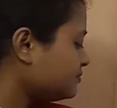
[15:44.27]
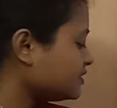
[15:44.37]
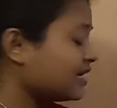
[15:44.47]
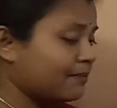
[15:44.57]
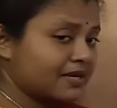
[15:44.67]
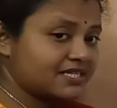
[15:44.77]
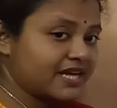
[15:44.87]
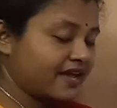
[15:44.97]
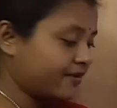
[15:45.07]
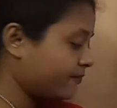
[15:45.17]
Number
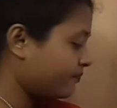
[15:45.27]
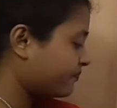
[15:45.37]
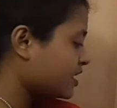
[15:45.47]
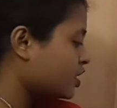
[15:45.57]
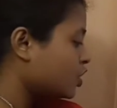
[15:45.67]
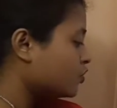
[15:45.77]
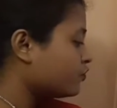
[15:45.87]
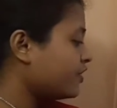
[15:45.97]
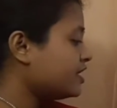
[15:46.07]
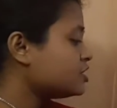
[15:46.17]
10.
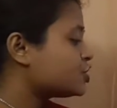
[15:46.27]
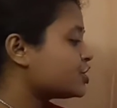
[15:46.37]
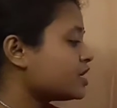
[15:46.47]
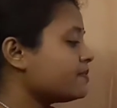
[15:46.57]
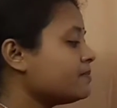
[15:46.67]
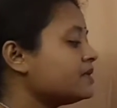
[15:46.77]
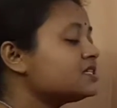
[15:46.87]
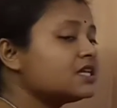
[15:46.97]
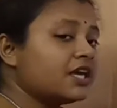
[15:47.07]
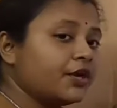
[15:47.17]
Will she be
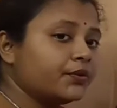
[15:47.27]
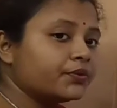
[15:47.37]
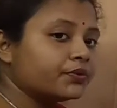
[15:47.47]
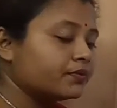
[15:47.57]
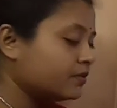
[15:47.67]
meeting you?